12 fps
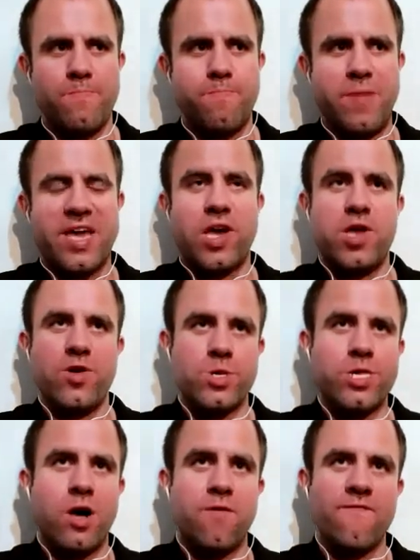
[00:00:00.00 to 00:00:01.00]
making
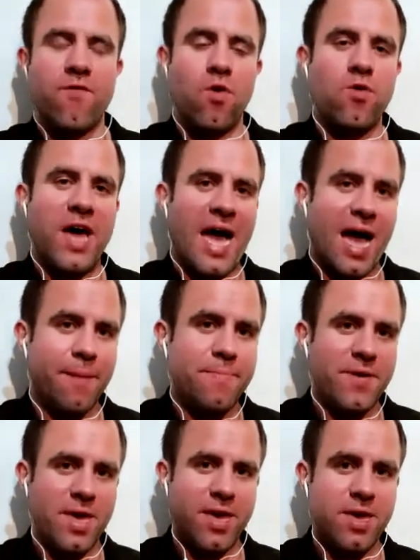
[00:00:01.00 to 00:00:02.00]
yourself
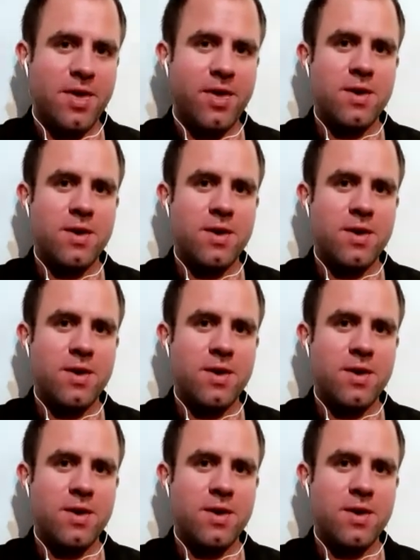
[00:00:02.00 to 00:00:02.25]
unhappy